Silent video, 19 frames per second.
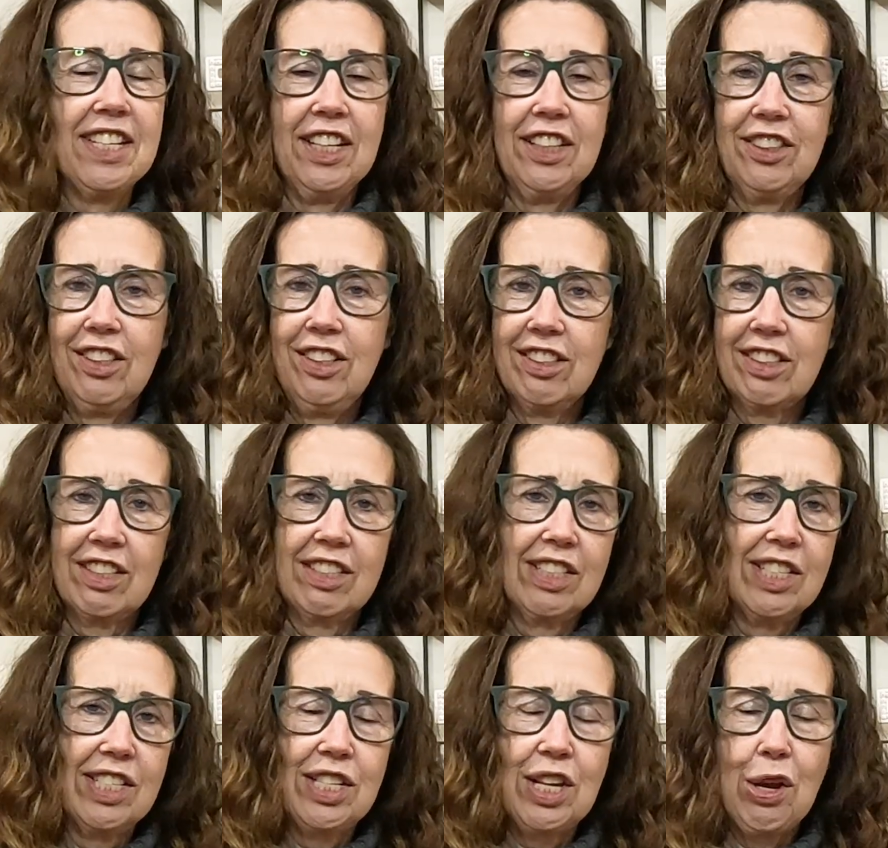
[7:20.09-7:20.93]
It
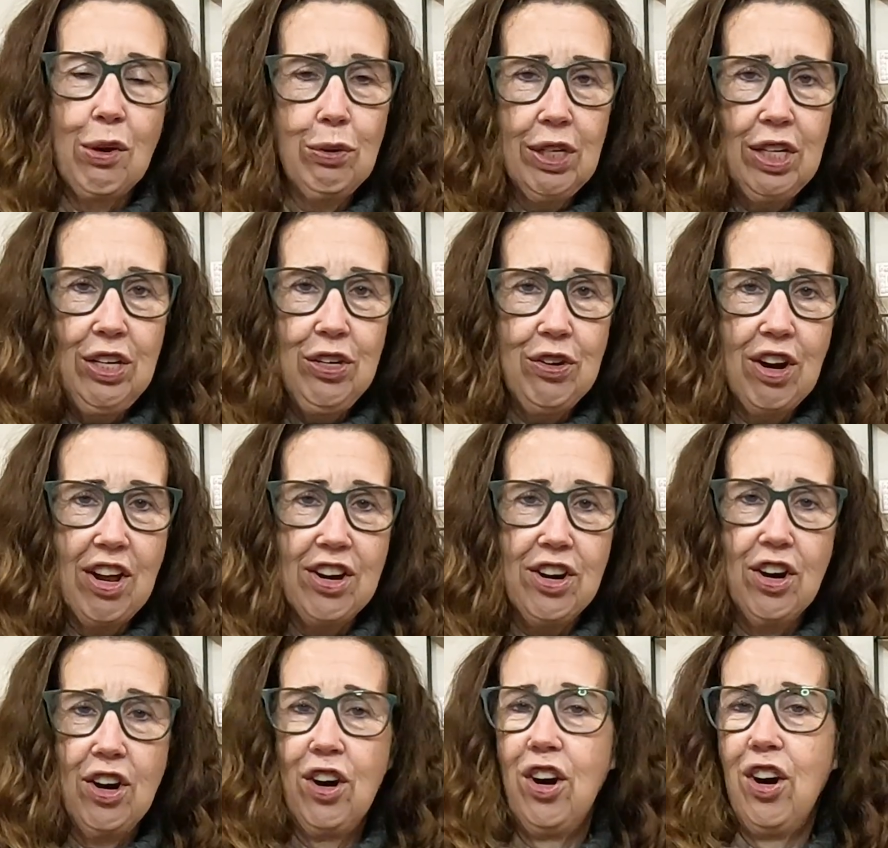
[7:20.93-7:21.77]
looked so cute
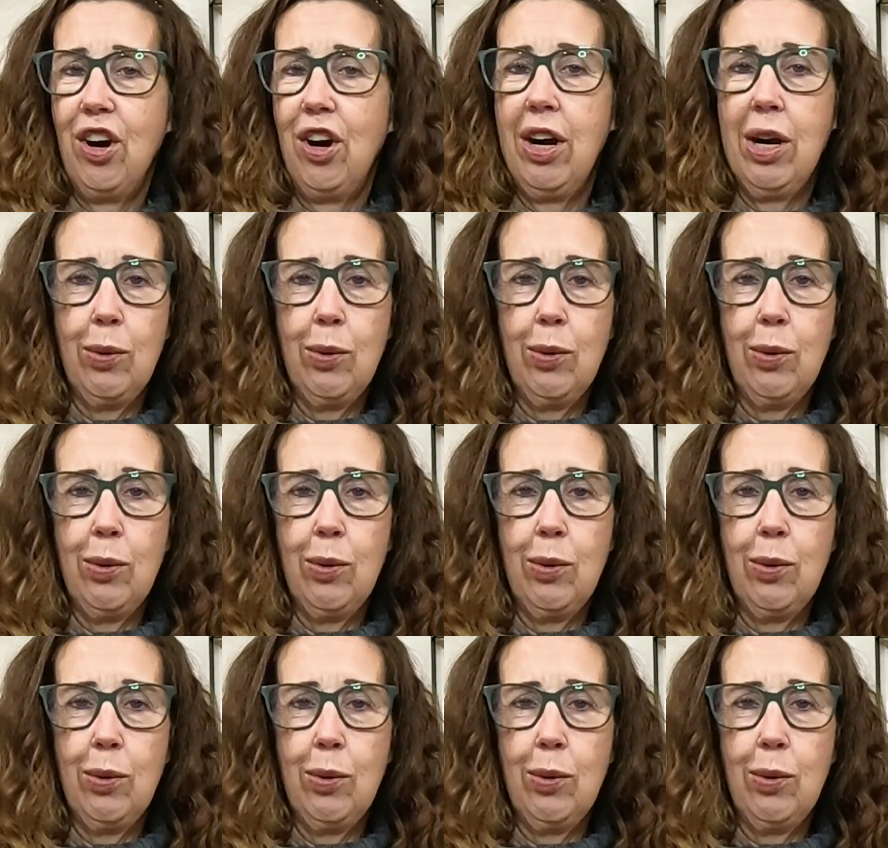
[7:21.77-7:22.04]
on her.